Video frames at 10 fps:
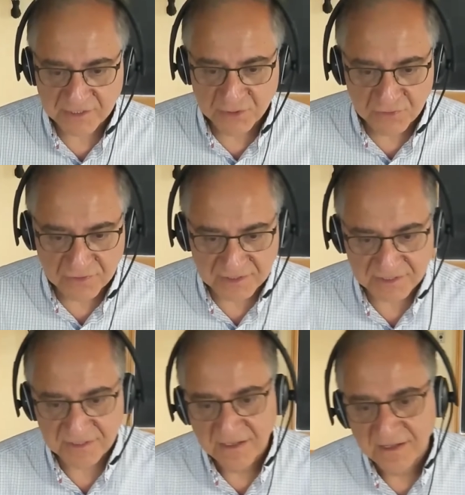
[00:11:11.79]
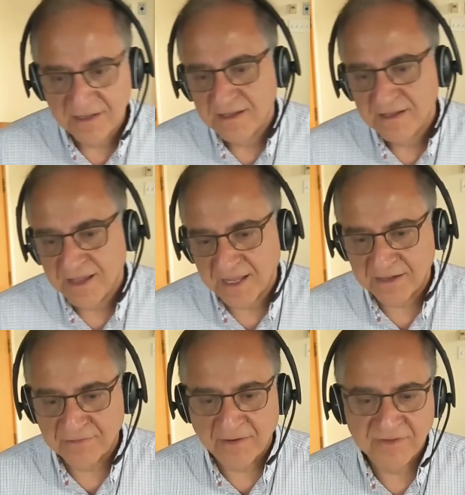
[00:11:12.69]
That's Newton's
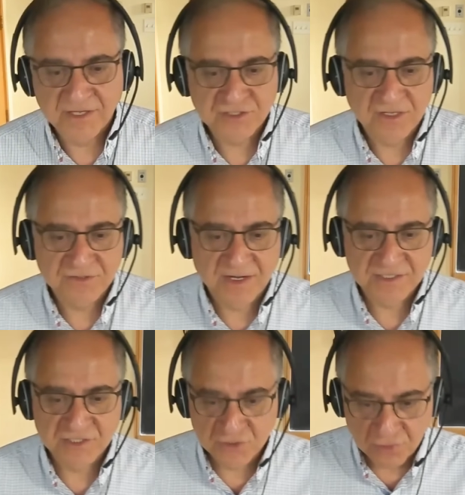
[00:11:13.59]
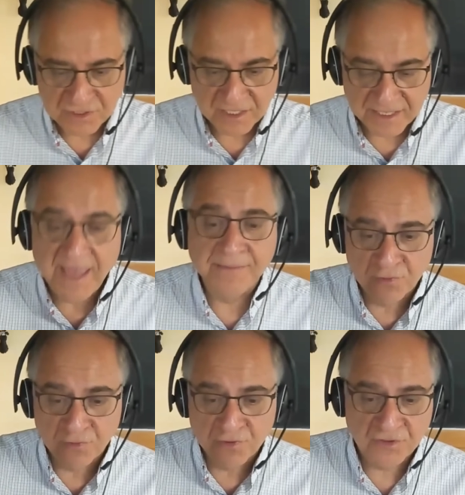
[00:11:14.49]
a gravitational attraction goes like
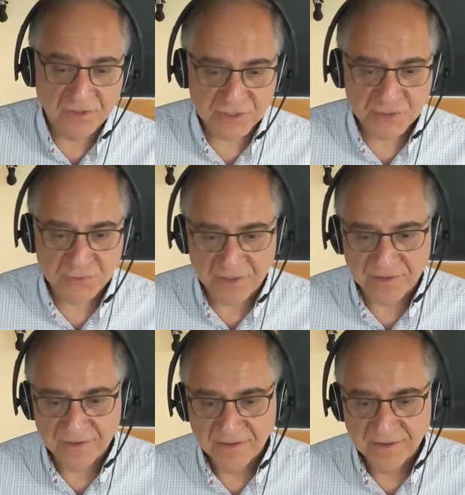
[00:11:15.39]
m squared r squared.